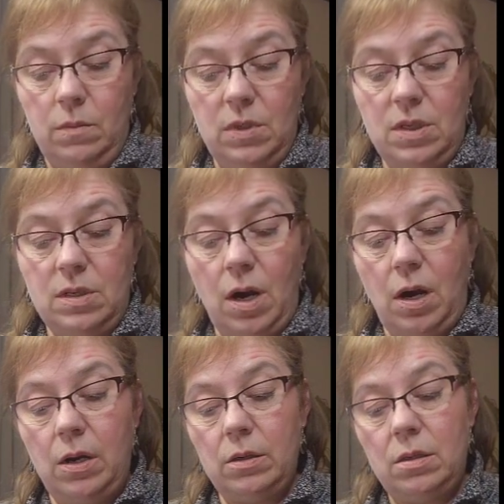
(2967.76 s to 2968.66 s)

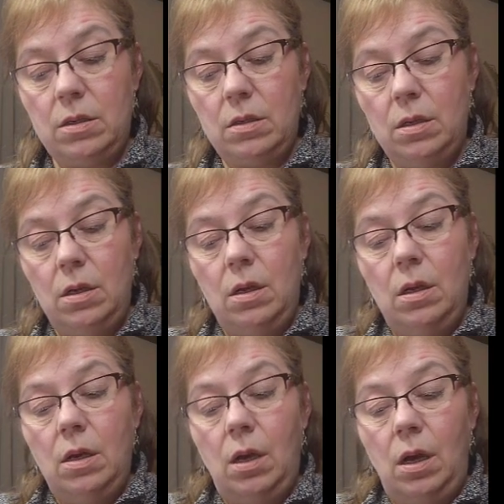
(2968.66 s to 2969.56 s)
start
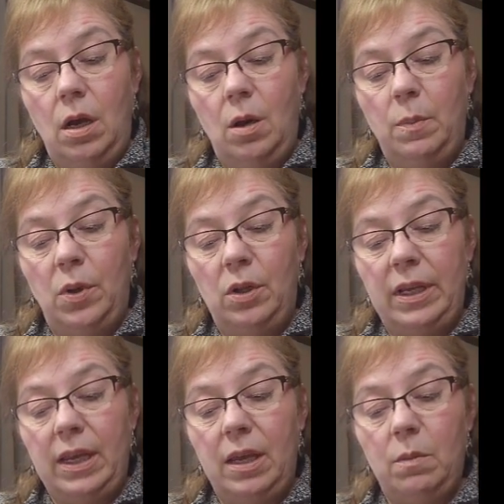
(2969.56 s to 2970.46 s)

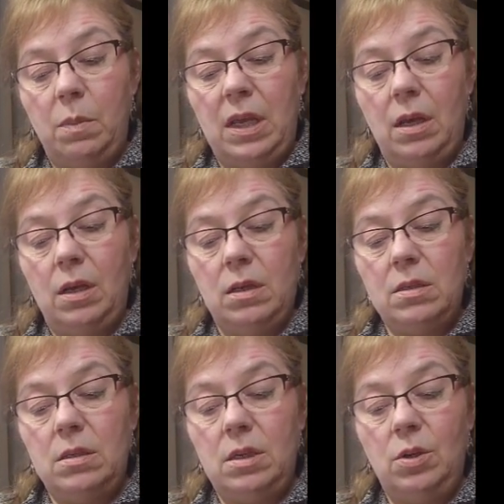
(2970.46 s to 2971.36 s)
pulling it,
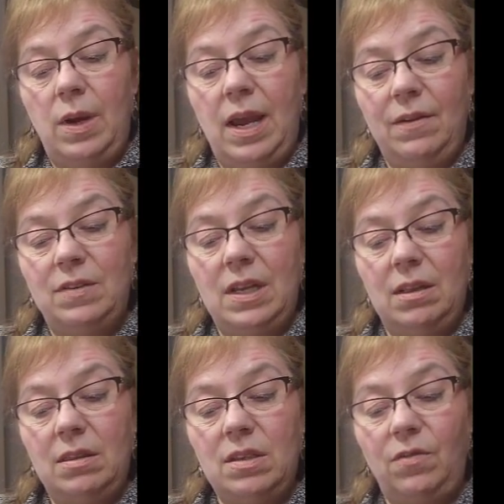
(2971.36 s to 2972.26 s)
because you have to
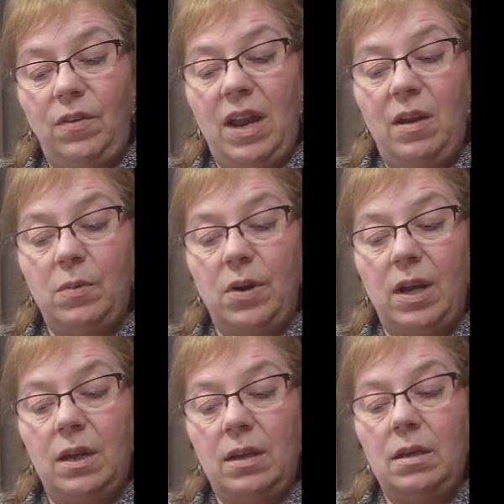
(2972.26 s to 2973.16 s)
get this
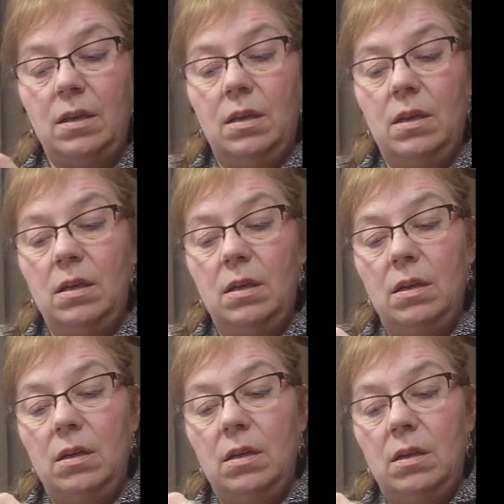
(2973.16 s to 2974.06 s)
fabric
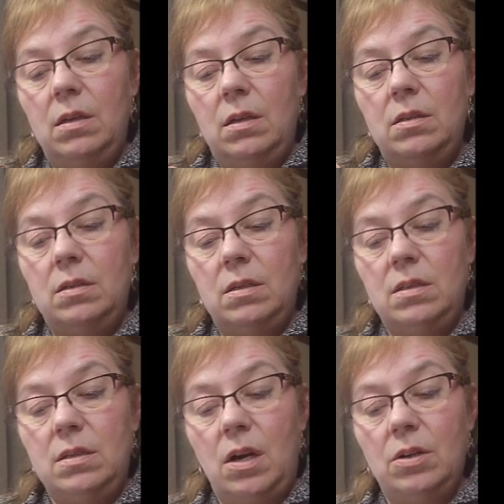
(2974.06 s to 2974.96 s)
to
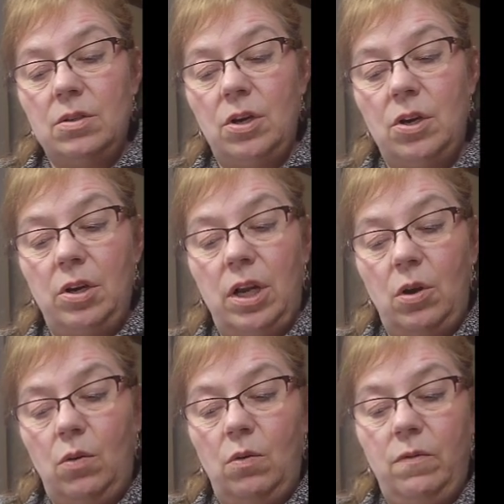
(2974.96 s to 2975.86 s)
start turning
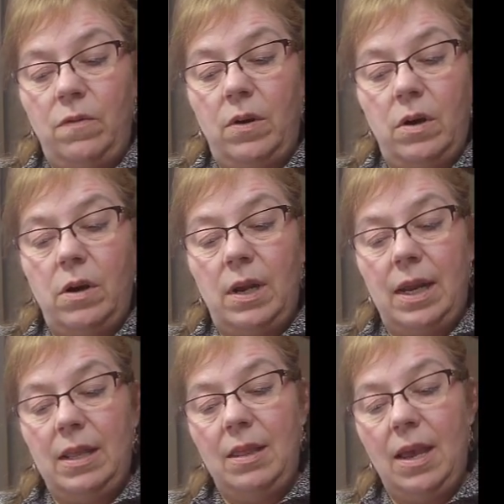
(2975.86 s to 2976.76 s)
over,
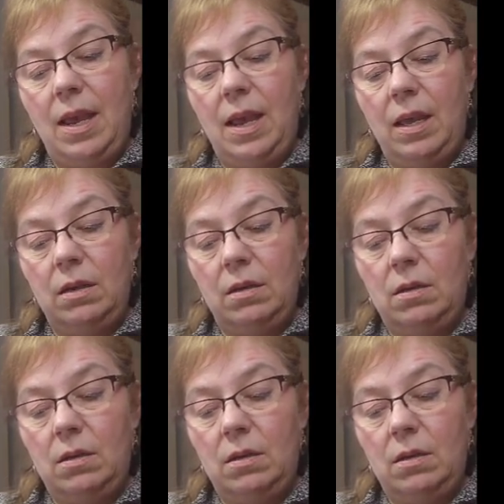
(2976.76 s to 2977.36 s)
and that